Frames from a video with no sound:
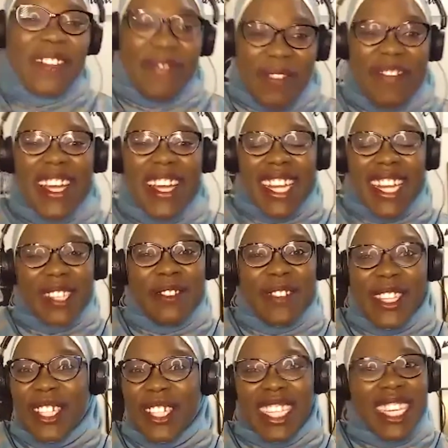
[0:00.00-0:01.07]
my next
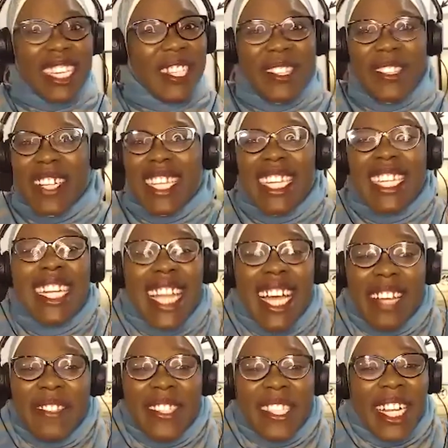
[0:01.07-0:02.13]
question. Like,
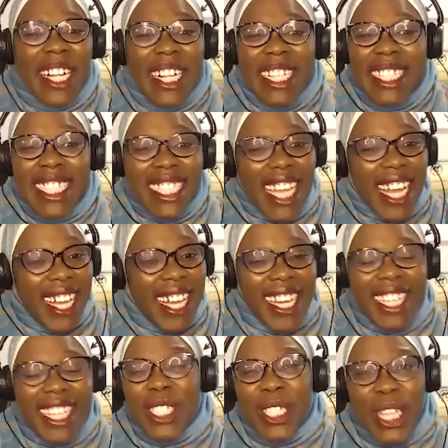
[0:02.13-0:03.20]
lifestyle,
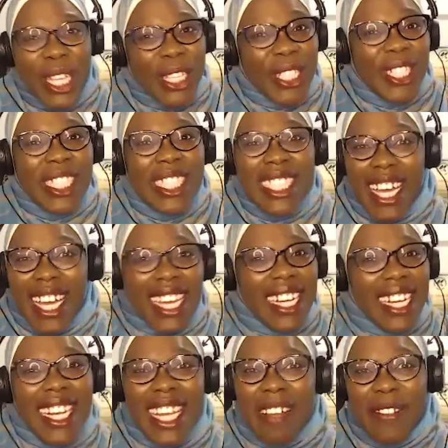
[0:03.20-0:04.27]
diet, changing diet and
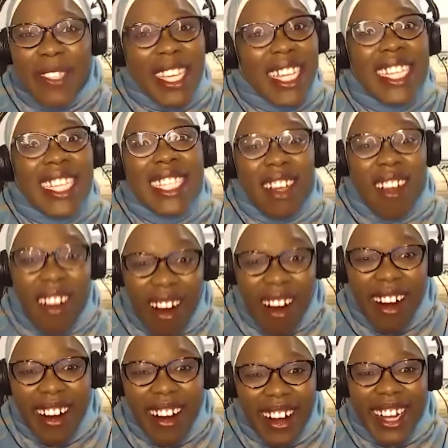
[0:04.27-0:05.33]
lifestyle is
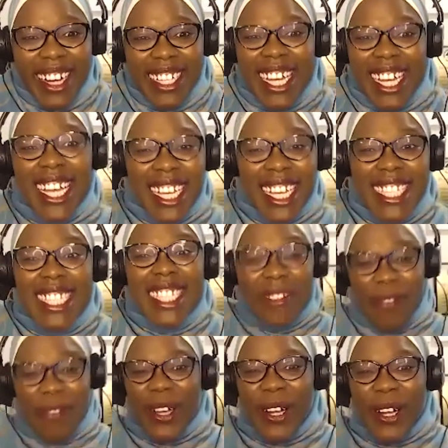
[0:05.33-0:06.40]
hard. It's
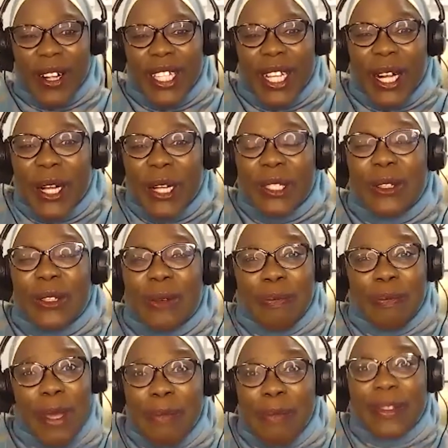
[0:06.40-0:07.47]
difficult. How do you
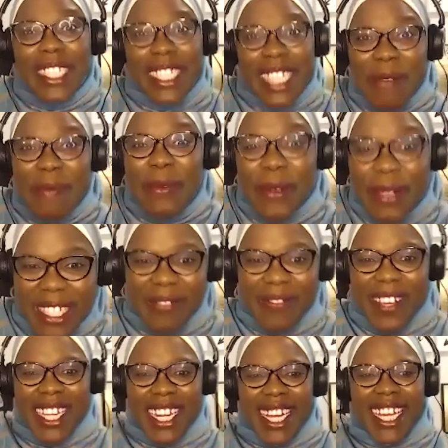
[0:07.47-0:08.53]
people stay
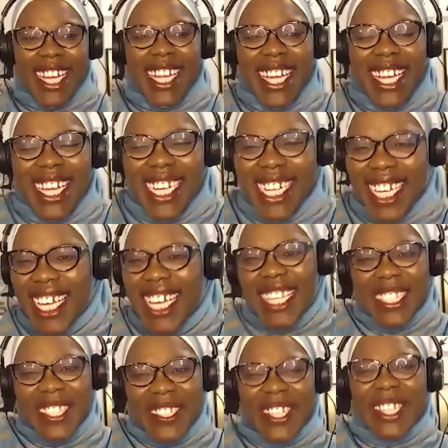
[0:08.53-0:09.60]
motivated
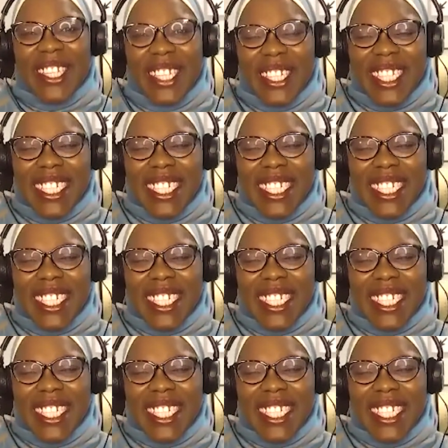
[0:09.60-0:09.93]
during this?